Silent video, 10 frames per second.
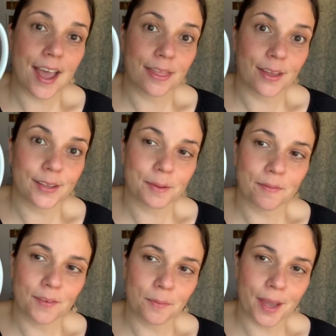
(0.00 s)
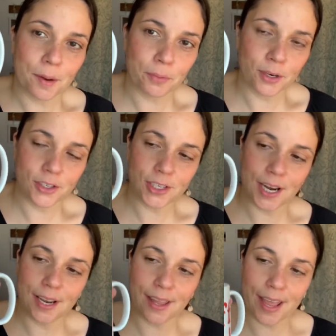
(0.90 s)
I thought some of you might
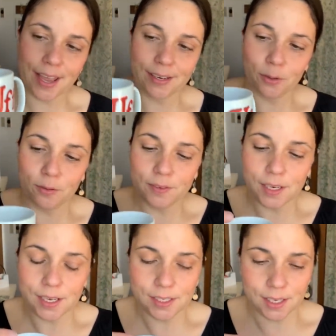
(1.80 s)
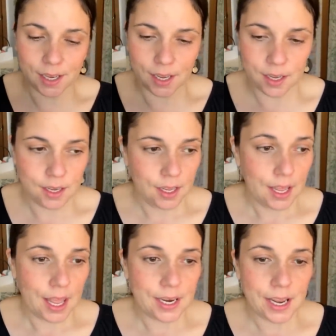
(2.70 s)
appreciate that. Oofda is a, an